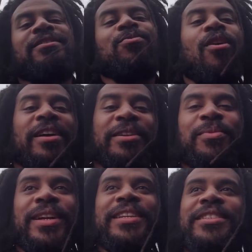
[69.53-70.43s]
you walk into
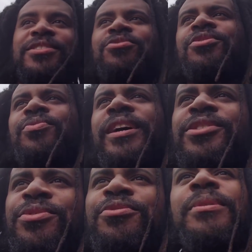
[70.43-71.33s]
Wendy's, use the
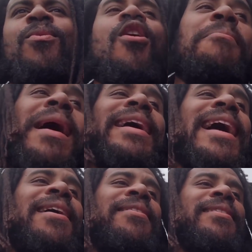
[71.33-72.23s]
restroom, and walk back
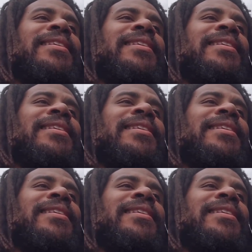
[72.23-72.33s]
out,